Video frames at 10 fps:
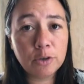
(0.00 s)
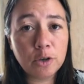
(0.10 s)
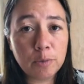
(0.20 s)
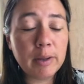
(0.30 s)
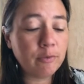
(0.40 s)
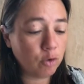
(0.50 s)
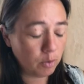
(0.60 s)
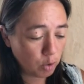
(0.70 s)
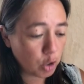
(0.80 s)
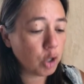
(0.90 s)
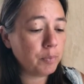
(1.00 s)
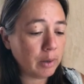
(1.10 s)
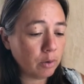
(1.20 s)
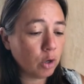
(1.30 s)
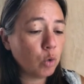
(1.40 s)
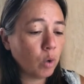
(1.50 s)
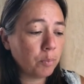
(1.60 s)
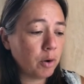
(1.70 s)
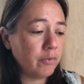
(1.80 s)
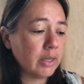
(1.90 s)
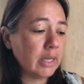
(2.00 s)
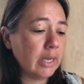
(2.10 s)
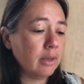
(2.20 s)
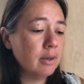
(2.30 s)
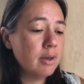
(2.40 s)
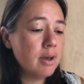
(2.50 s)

could be affordable, could work perfectly.